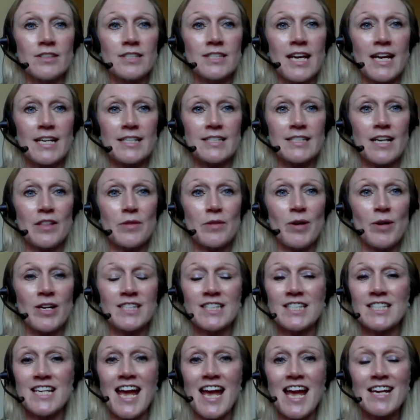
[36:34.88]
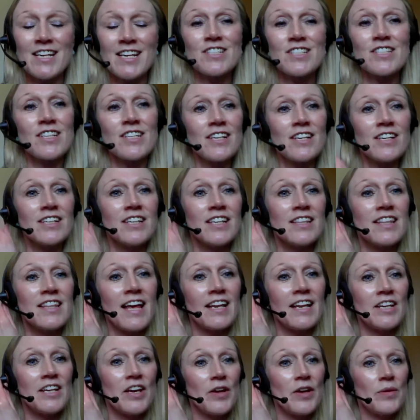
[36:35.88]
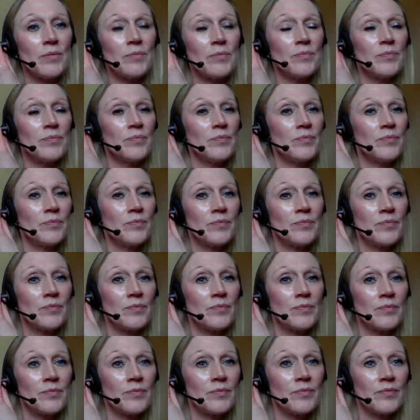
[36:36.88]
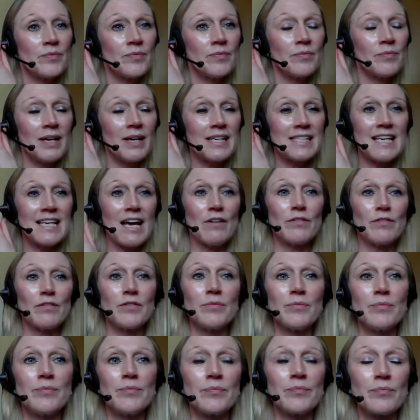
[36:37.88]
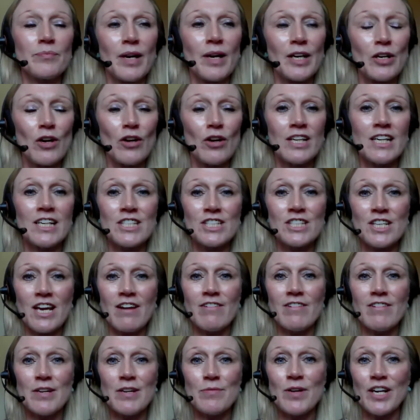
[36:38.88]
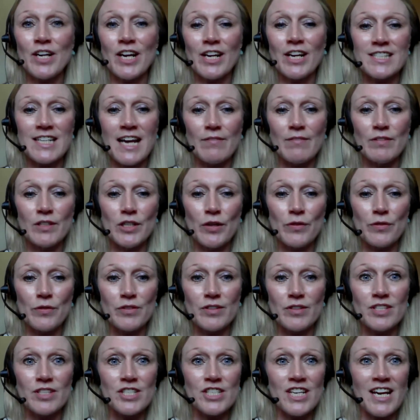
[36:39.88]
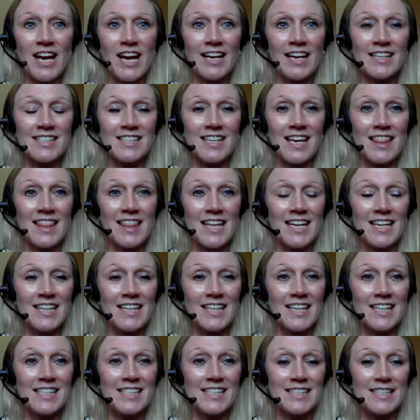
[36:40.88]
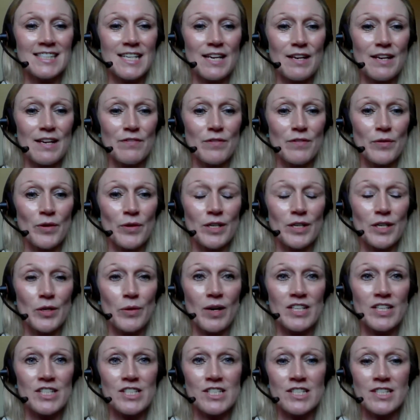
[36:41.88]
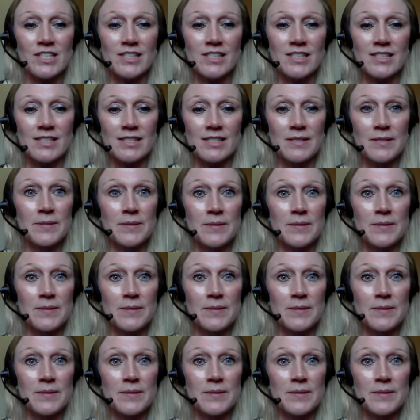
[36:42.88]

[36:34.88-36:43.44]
take down the presentation, and then myself and my colleague Sherry, we're going to have a look through the chat, I think, and see if we've got any questions.